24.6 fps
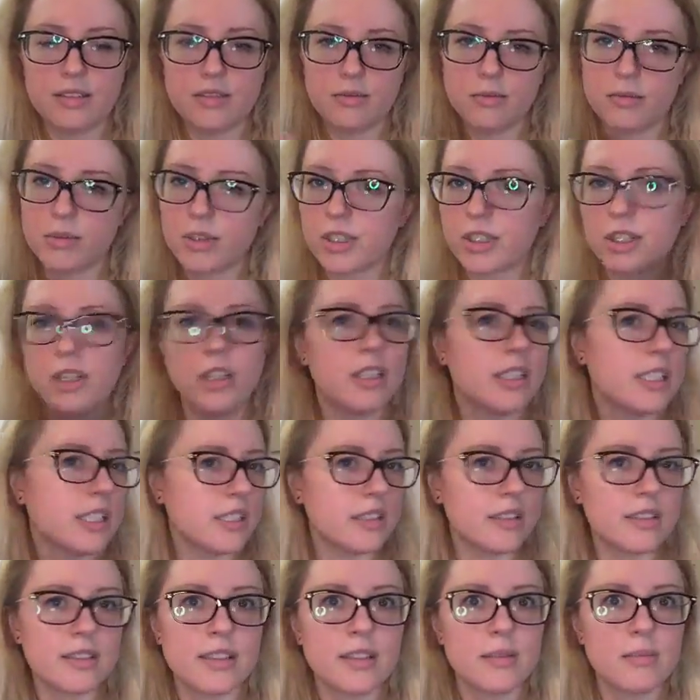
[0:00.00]
we're calling
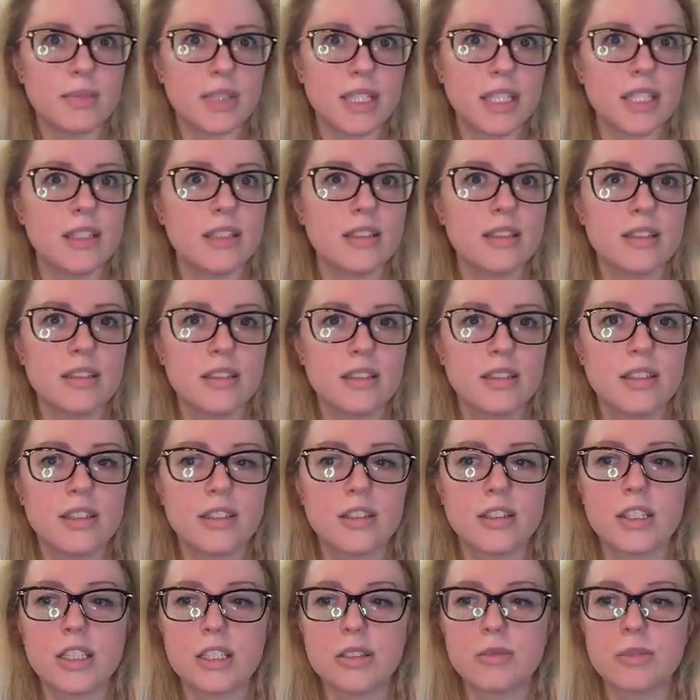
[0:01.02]
it the same thing,
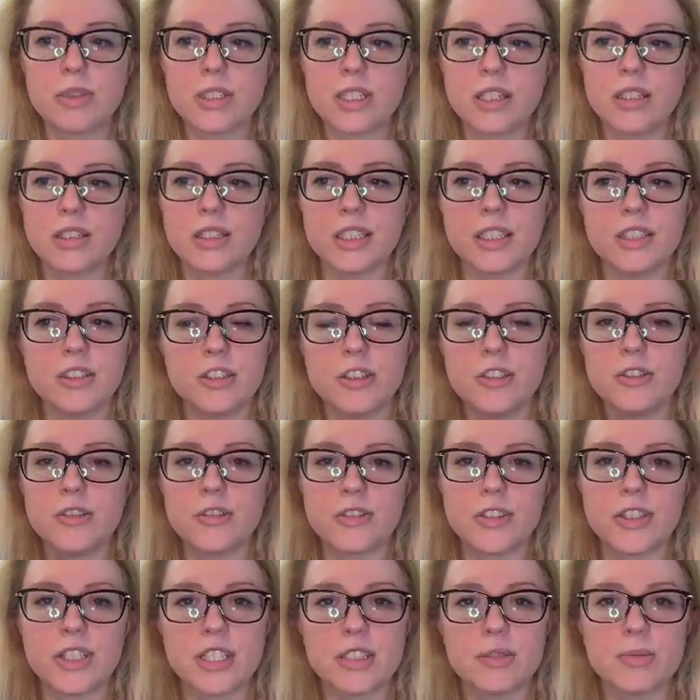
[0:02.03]
or we're calling it two
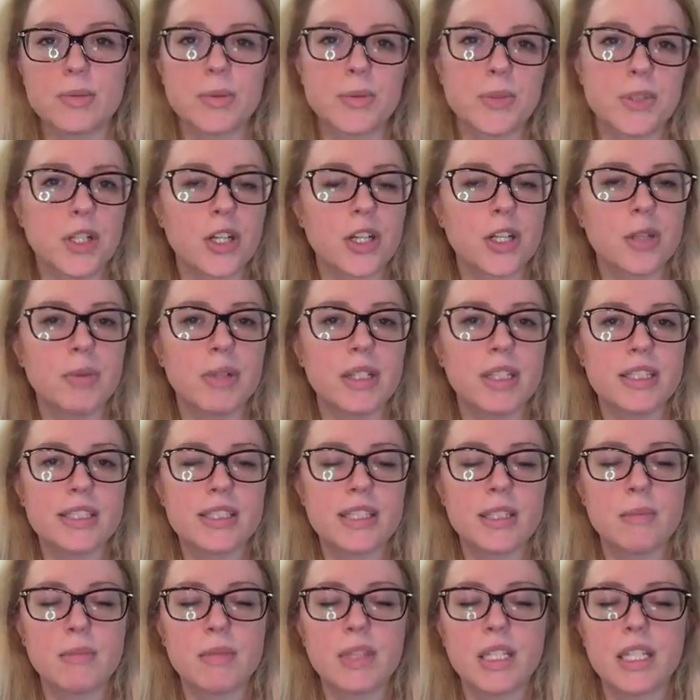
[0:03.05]
different things, but we're talking about the
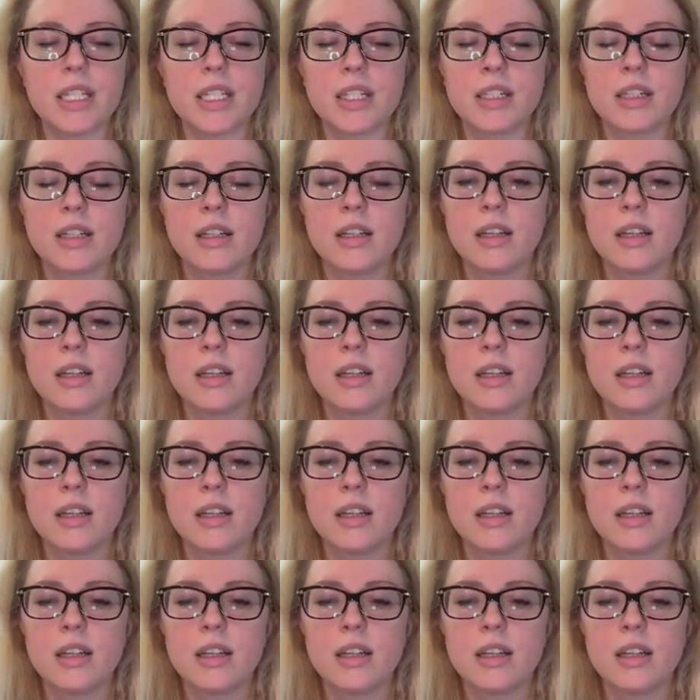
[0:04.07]
same thing.